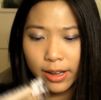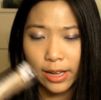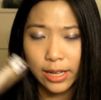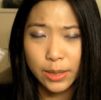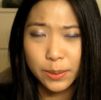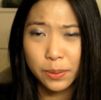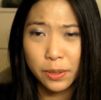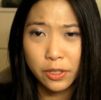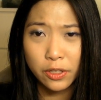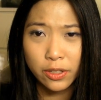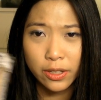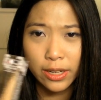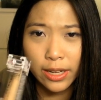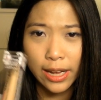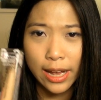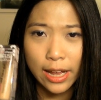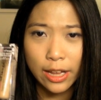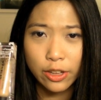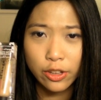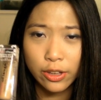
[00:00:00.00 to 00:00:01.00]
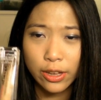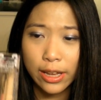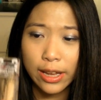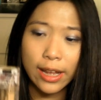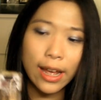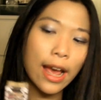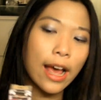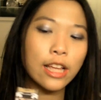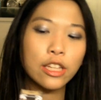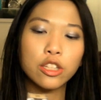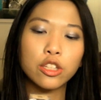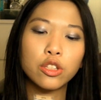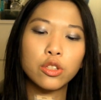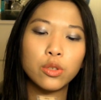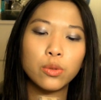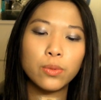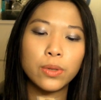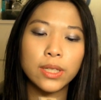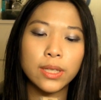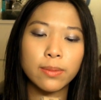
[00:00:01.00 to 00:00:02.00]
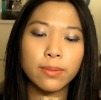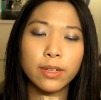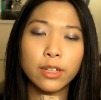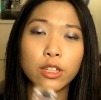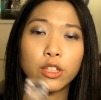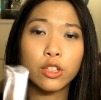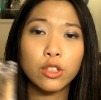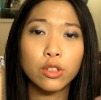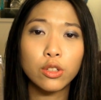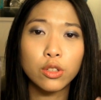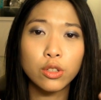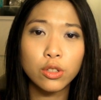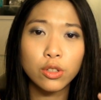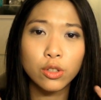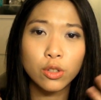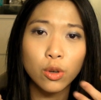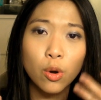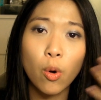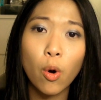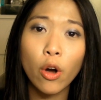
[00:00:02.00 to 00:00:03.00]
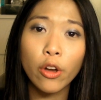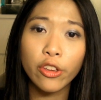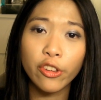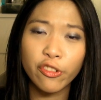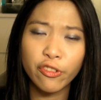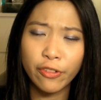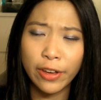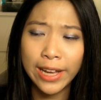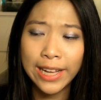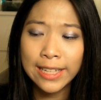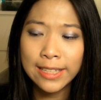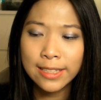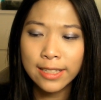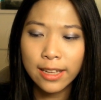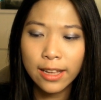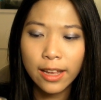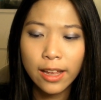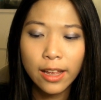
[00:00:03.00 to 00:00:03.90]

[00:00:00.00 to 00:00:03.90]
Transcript: especially it has to do with something to go on your face.